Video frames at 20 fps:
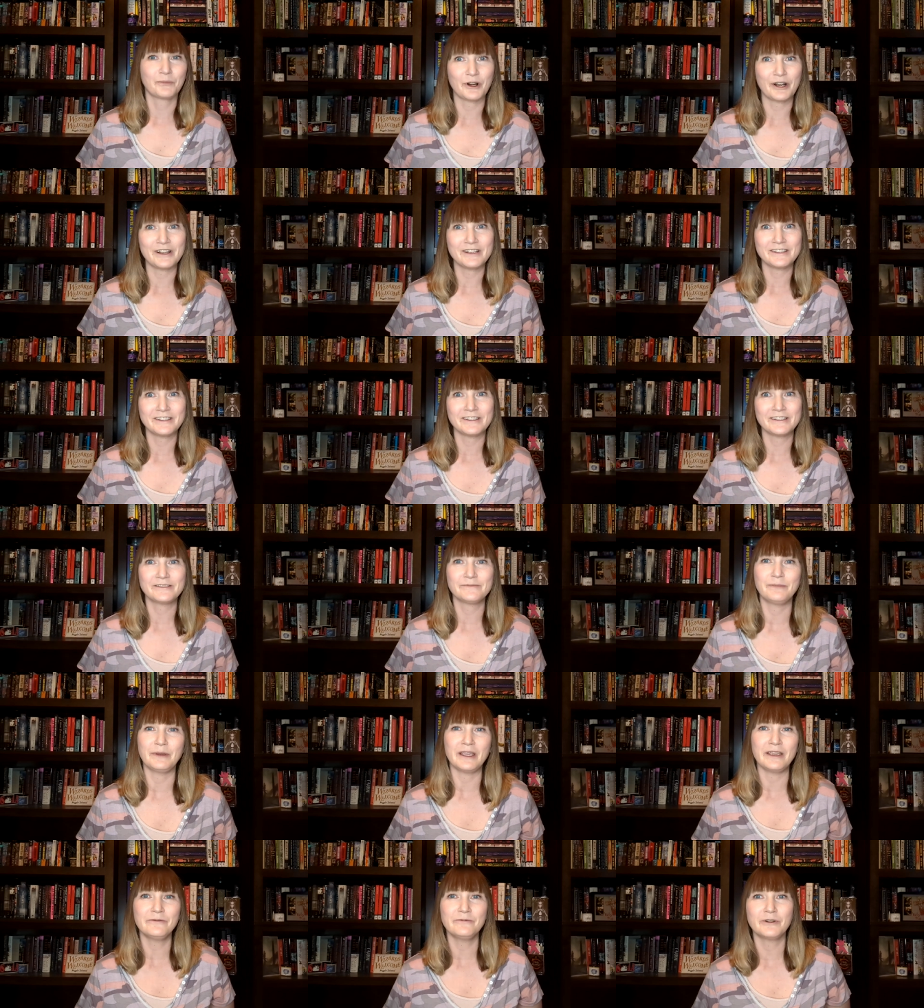prices
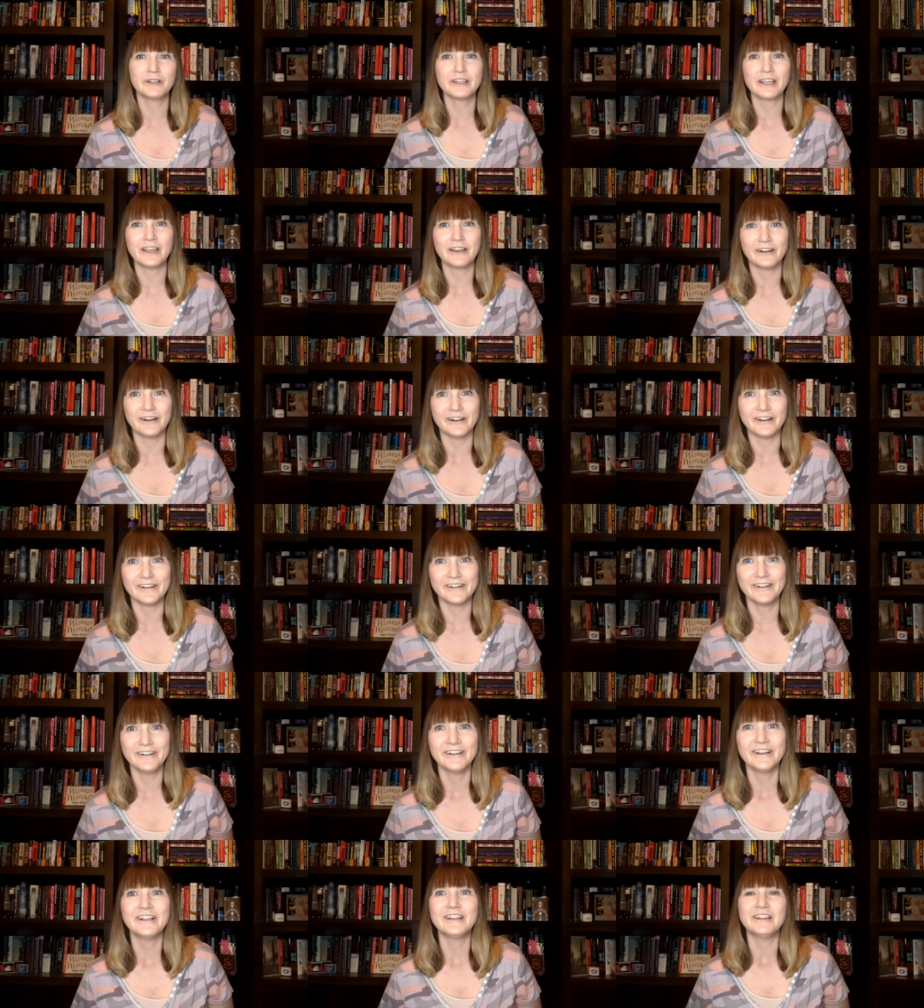being what they
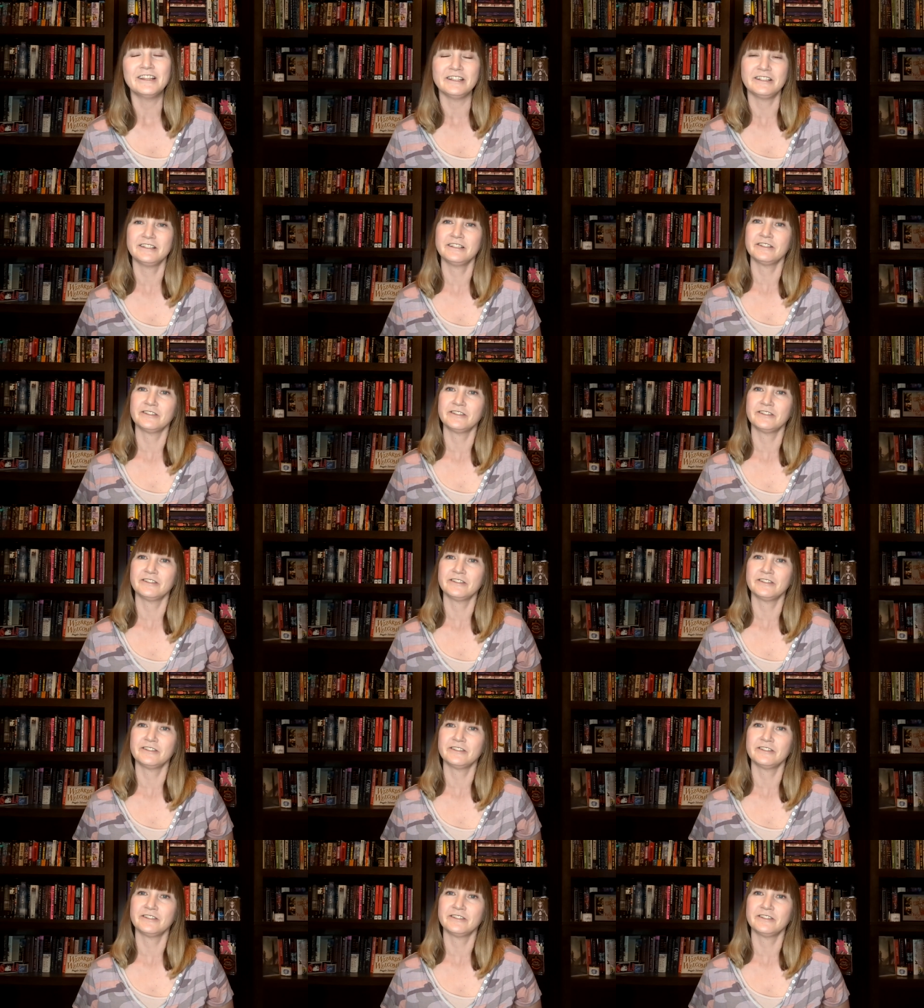are, this